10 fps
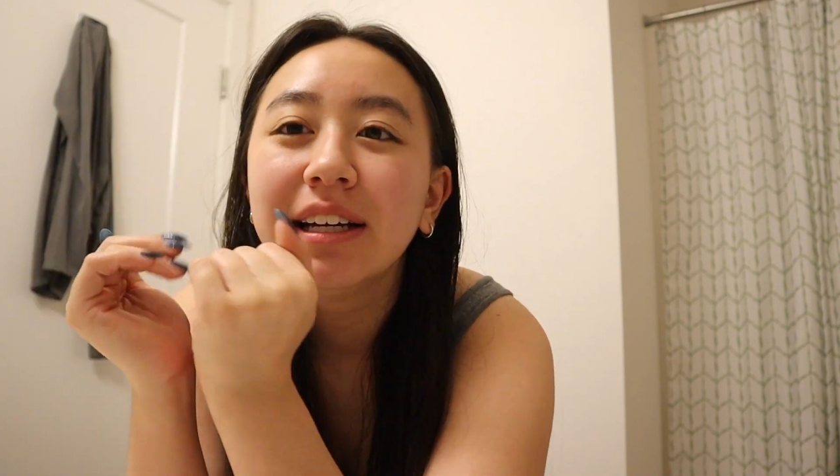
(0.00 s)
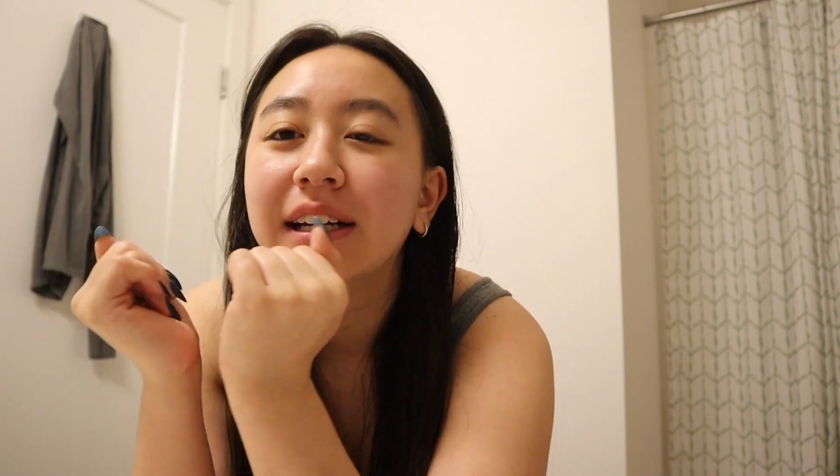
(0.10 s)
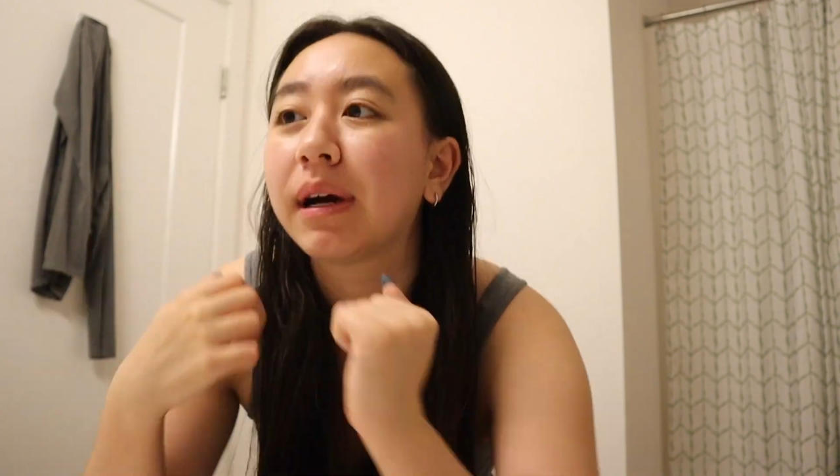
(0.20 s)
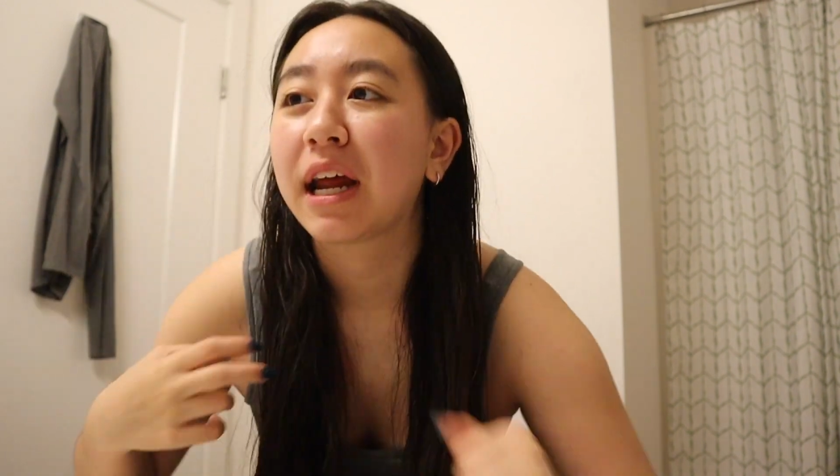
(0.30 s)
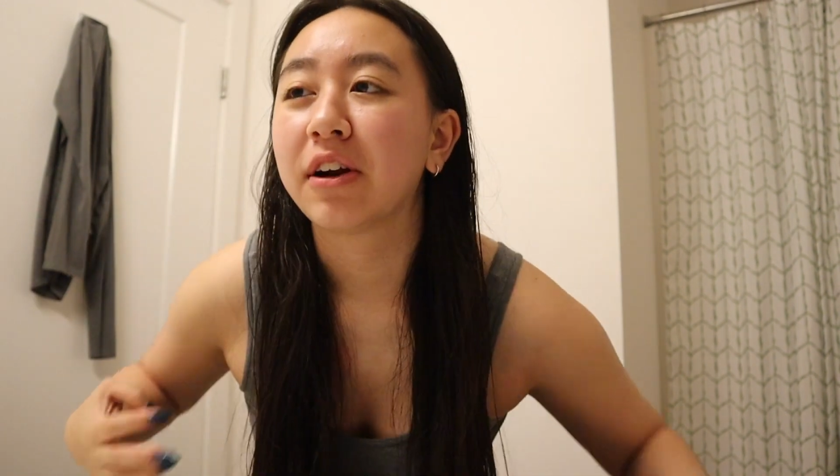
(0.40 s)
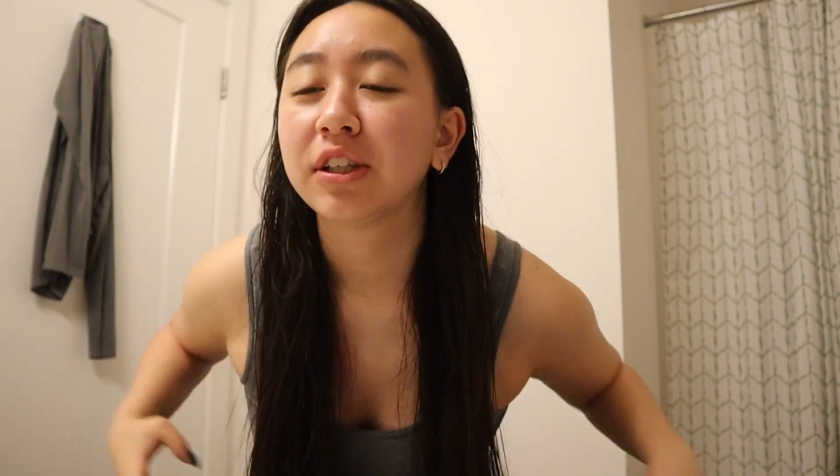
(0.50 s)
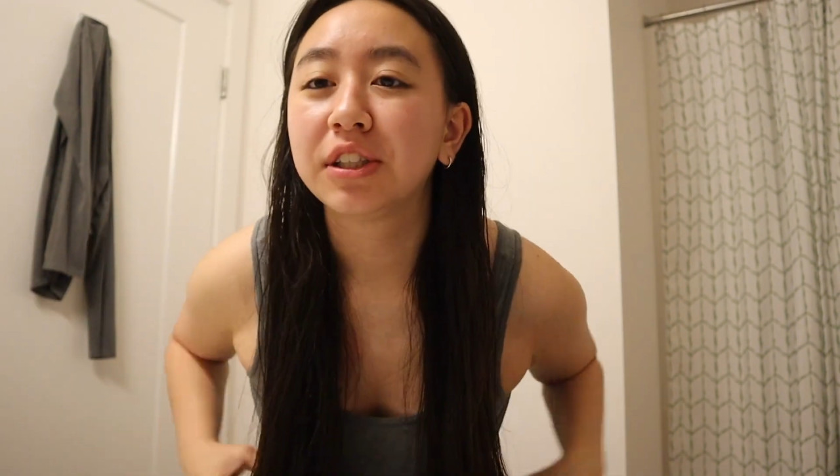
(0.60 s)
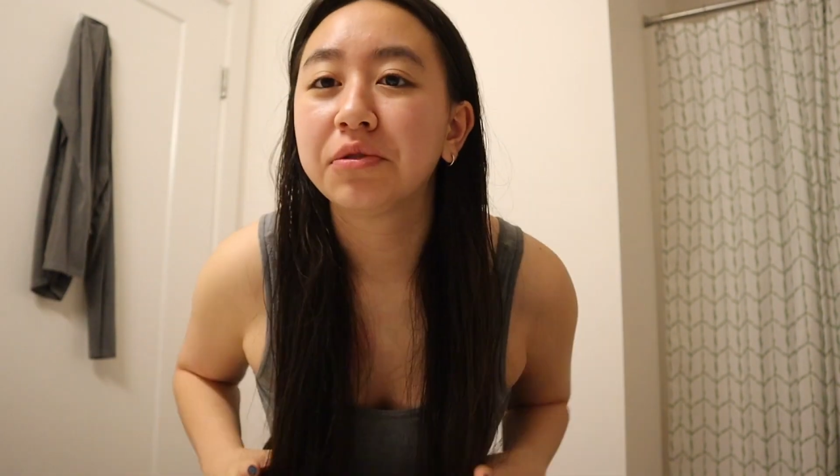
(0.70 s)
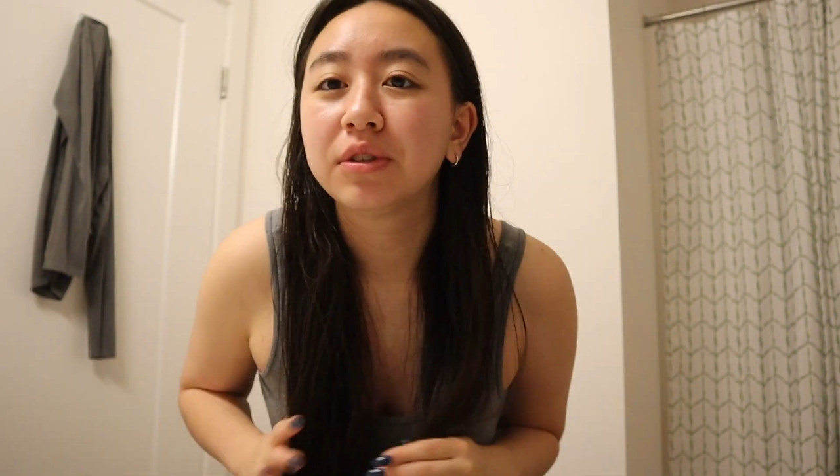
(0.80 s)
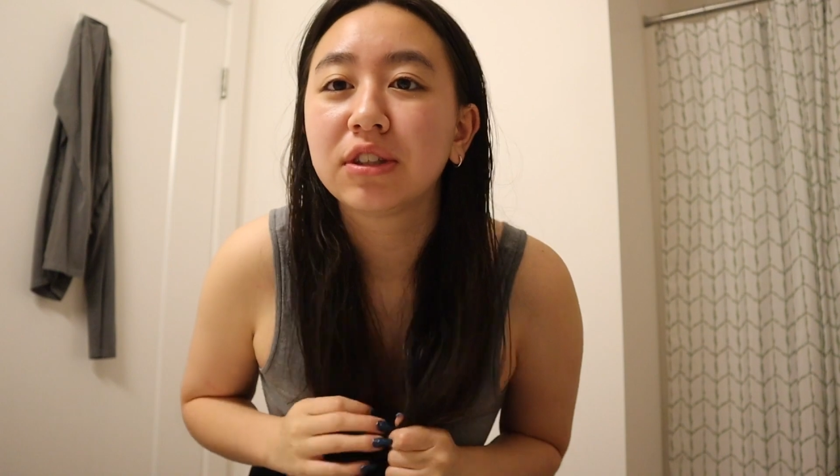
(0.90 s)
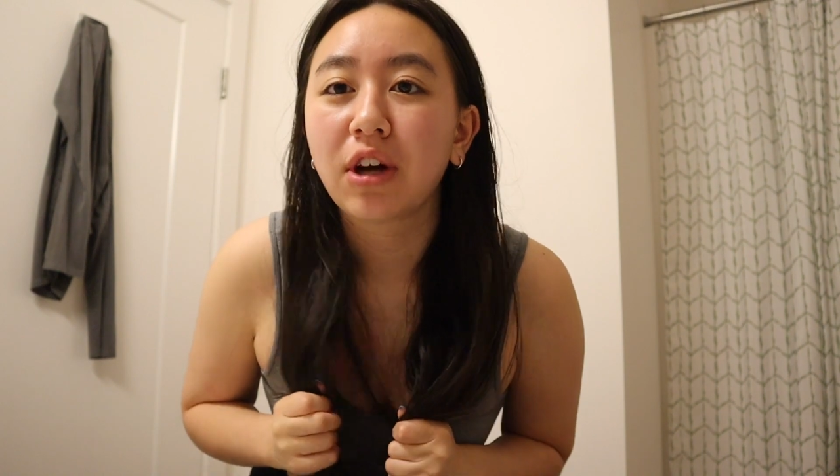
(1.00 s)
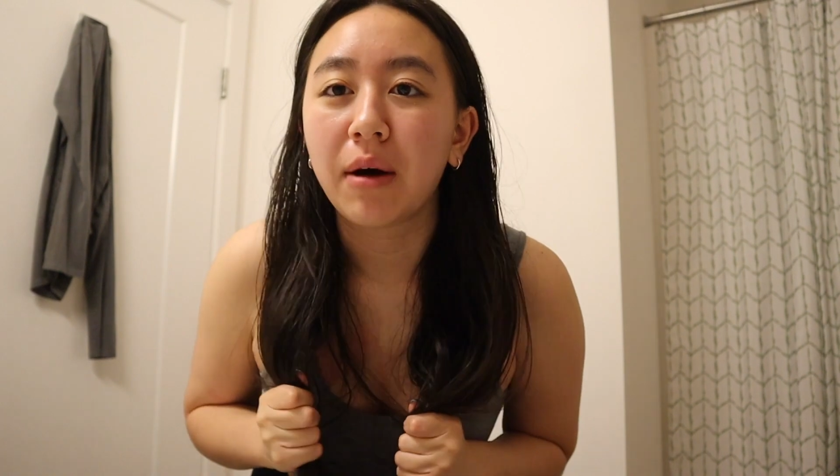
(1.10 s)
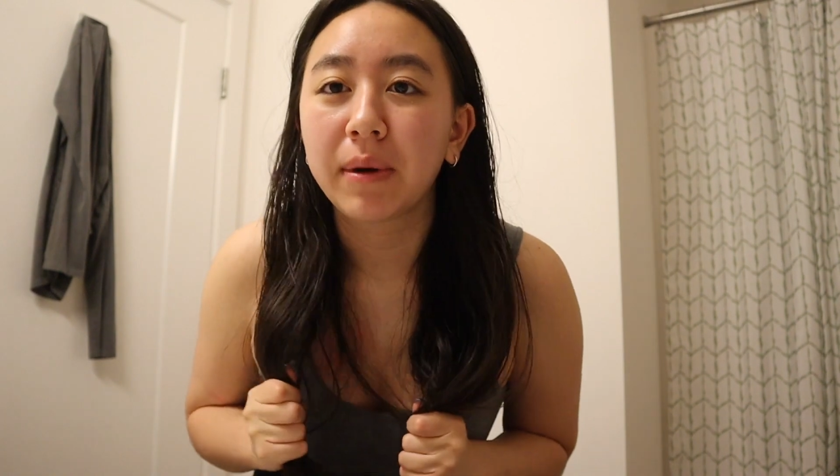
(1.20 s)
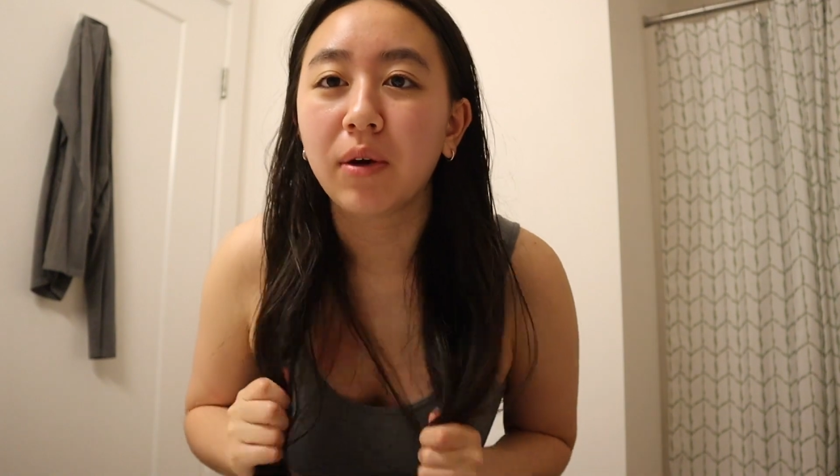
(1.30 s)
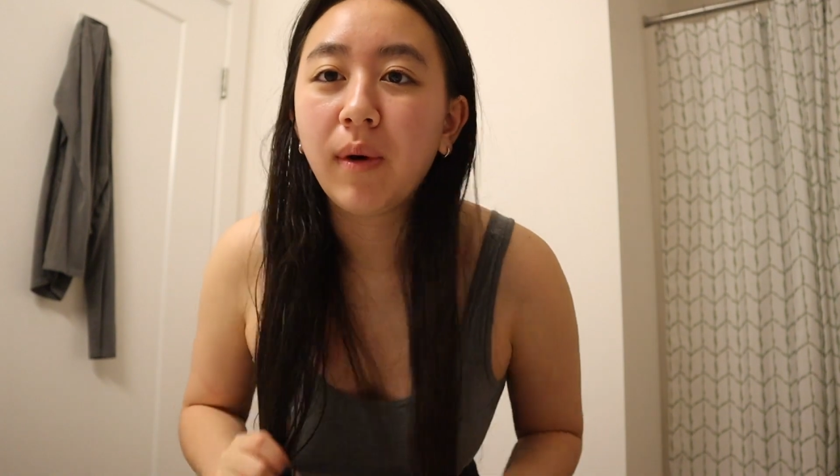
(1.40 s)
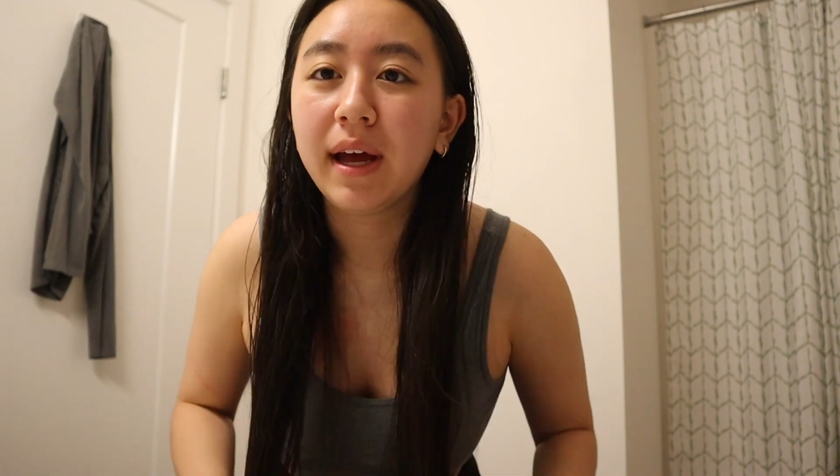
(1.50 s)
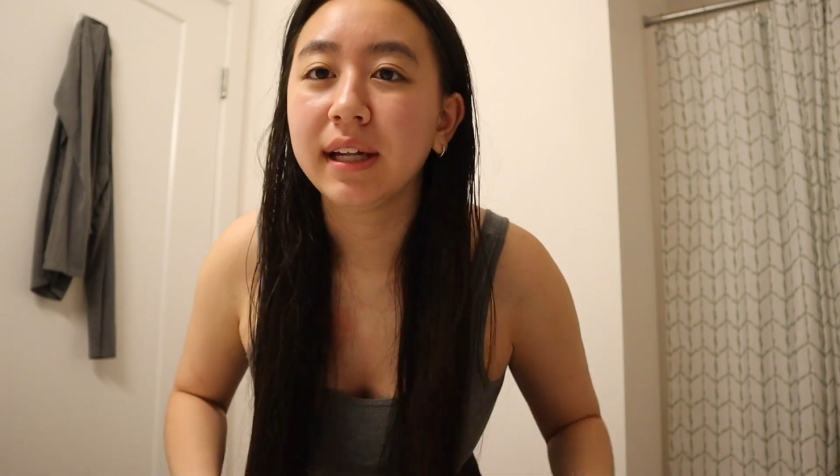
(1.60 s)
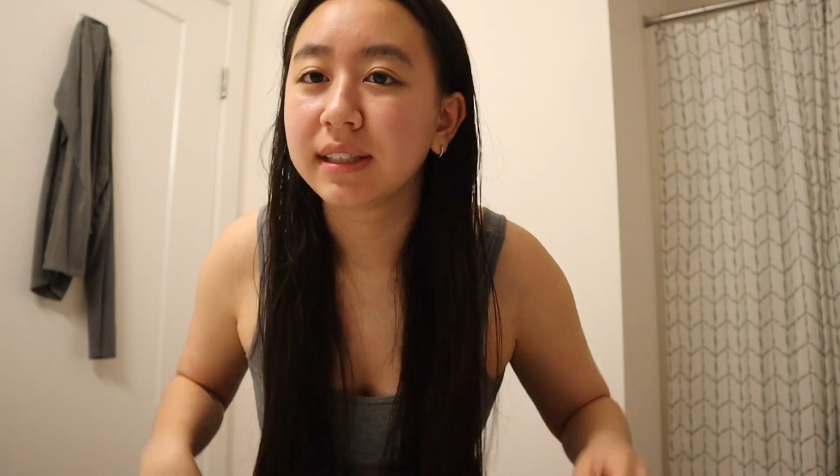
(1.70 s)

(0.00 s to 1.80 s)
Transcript: My hair is still sopping wet.